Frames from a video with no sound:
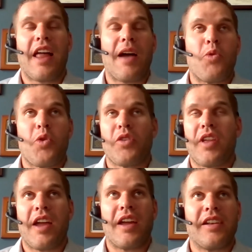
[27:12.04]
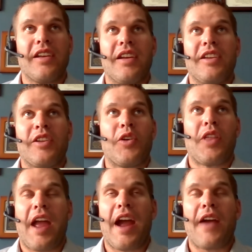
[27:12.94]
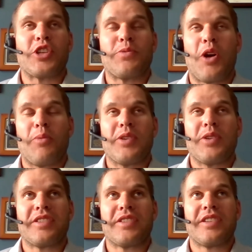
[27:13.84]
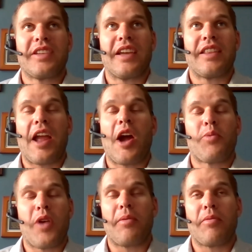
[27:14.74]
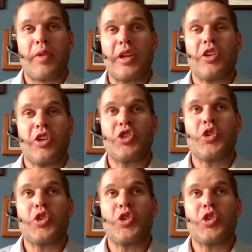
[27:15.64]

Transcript: a lot more than you know the average small business and they are probably